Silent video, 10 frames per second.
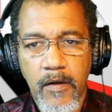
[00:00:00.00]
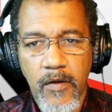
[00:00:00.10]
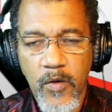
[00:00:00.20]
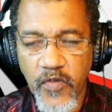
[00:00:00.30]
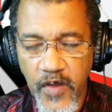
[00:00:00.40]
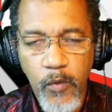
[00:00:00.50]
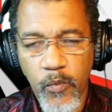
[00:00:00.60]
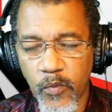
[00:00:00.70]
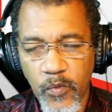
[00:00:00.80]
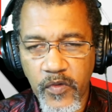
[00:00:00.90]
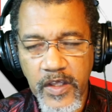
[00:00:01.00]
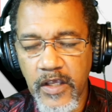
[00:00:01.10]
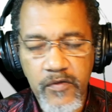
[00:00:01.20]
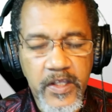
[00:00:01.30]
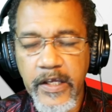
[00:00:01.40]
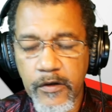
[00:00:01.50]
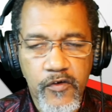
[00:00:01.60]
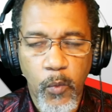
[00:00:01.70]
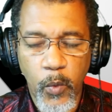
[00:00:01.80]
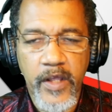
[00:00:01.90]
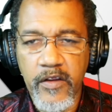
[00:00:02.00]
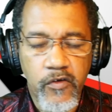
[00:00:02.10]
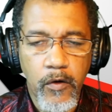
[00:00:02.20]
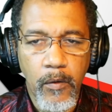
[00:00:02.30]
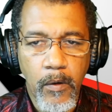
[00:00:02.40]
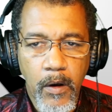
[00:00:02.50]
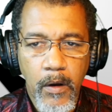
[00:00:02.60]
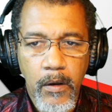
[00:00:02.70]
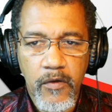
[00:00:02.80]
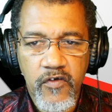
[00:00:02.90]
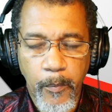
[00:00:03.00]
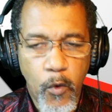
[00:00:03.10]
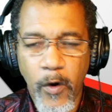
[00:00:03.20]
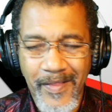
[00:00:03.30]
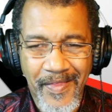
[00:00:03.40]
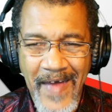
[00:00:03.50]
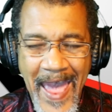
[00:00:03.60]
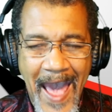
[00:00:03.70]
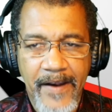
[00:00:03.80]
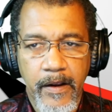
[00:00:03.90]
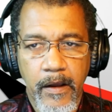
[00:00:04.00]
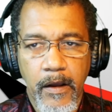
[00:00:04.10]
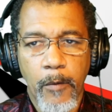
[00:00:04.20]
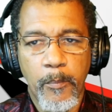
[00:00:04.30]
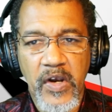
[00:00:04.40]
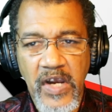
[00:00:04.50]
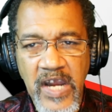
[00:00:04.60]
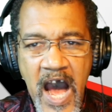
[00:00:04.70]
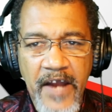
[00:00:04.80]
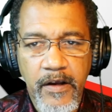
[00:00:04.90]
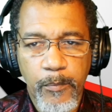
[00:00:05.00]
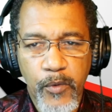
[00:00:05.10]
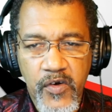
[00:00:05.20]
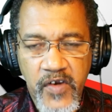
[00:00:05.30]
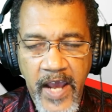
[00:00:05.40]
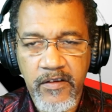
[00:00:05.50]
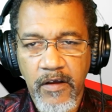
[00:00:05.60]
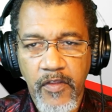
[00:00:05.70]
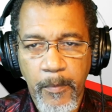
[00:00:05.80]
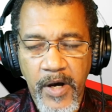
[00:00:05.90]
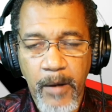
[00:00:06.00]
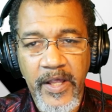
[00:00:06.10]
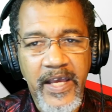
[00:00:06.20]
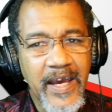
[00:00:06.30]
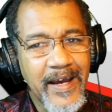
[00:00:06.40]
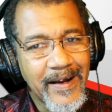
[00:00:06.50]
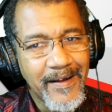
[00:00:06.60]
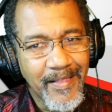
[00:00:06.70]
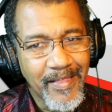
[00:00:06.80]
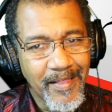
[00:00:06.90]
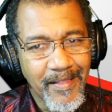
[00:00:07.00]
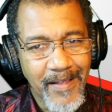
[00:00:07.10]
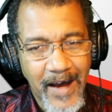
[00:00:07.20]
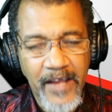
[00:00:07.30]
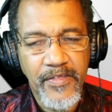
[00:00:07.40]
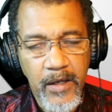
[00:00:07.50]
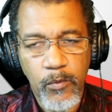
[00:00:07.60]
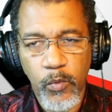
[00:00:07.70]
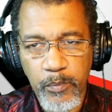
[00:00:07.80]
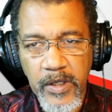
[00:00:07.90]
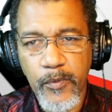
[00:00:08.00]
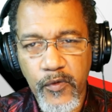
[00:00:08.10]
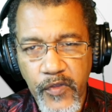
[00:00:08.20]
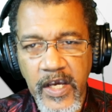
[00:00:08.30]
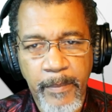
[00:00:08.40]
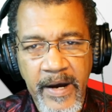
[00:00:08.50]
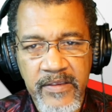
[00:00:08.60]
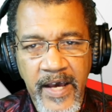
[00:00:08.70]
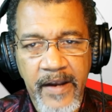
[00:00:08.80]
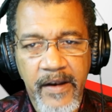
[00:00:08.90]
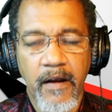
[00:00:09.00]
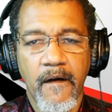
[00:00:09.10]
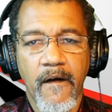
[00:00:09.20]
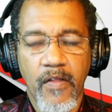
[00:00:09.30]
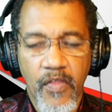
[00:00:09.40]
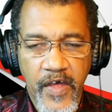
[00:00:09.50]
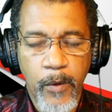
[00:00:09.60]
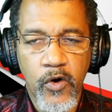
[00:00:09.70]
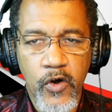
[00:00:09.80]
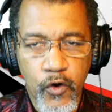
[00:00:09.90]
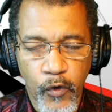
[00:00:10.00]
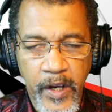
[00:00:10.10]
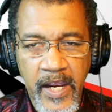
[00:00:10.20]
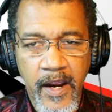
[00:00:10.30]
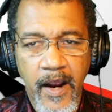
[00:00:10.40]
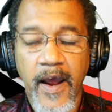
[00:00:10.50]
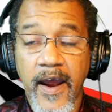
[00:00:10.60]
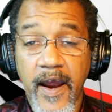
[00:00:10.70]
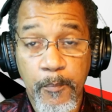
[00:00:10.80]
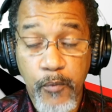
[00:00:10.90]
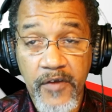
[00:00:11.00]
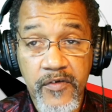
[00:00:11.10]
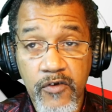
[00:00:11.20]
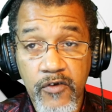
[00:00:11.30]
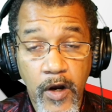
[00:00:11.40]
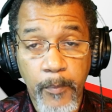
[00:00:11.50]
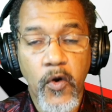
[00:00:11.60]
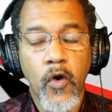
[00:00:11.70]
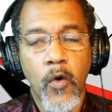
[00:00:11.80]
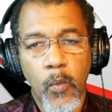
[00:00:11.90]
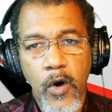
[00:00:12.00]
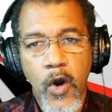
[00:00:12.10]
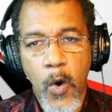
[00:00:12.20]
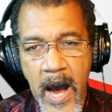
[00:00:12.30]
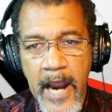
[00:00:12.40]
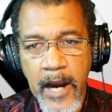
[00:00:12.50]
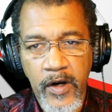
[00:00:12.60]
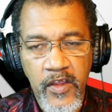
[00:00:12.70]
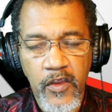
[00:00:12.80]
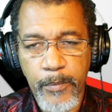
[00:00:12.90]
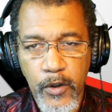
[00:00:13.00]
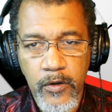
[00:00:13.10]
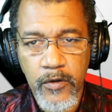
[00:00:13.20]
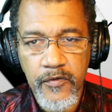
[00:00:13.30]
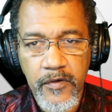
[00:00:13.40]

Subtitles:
these leaders are willing to support that, but not protect the public. I think when people think about that, they will agree, and President Trump will go higher in the polls.